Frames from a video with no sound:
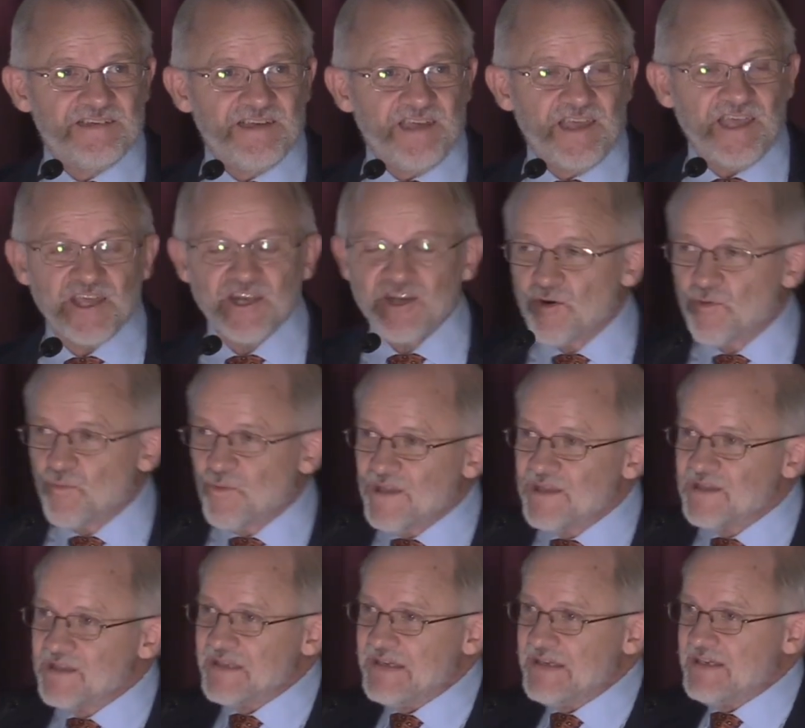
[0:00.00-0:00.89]
And are
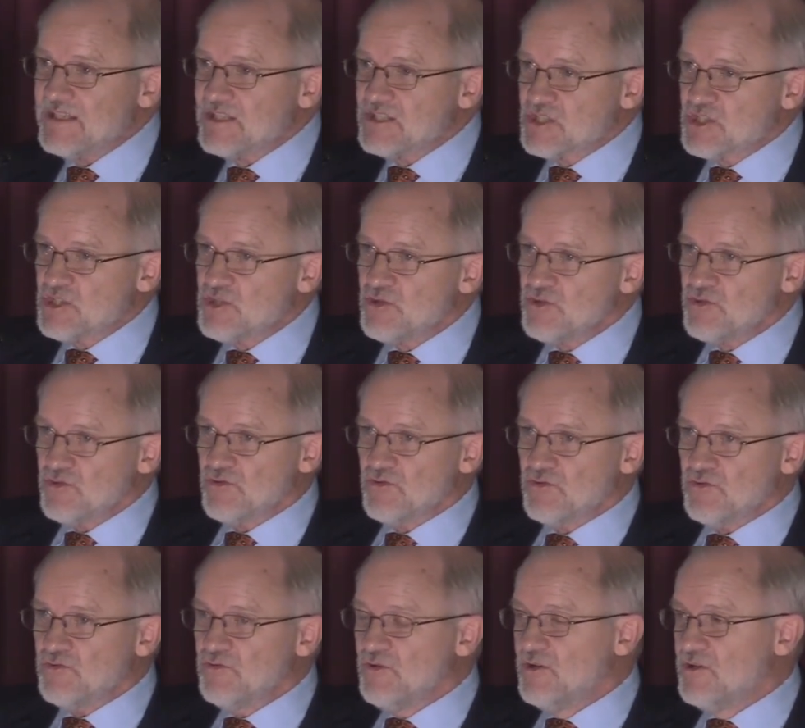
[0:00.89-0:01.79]
willing
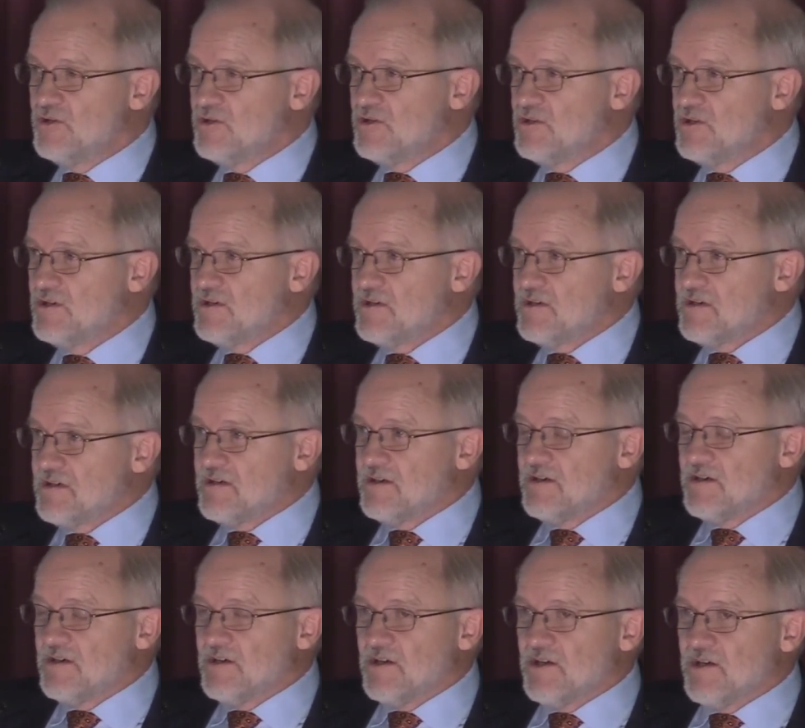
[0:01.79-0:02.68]
to
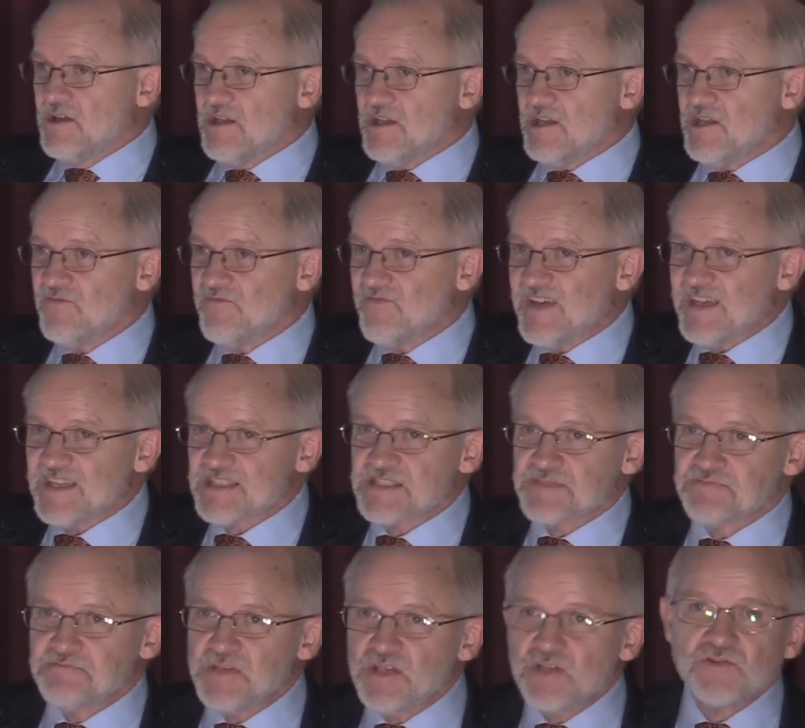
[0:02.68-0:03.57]

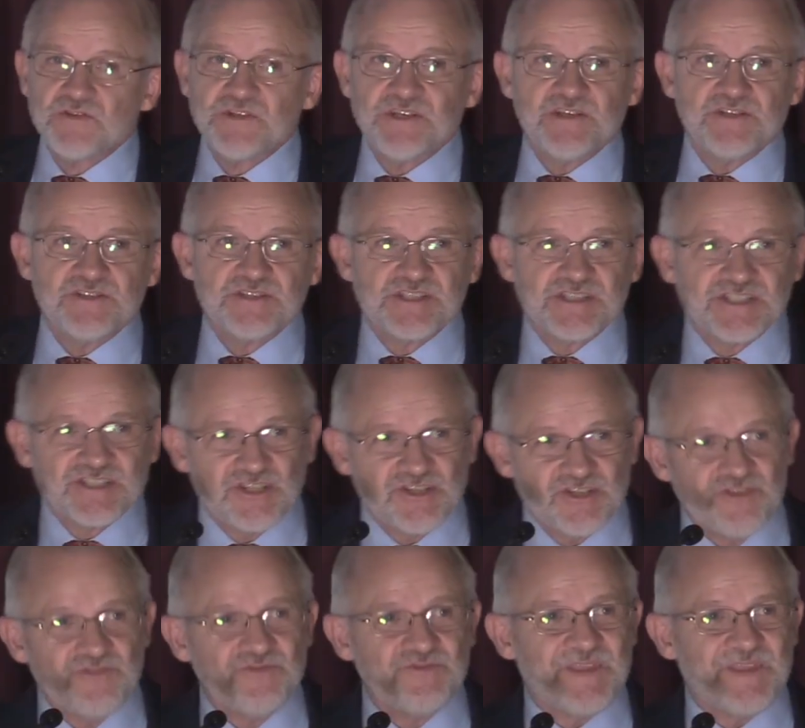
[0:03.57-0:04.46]
invest millions to do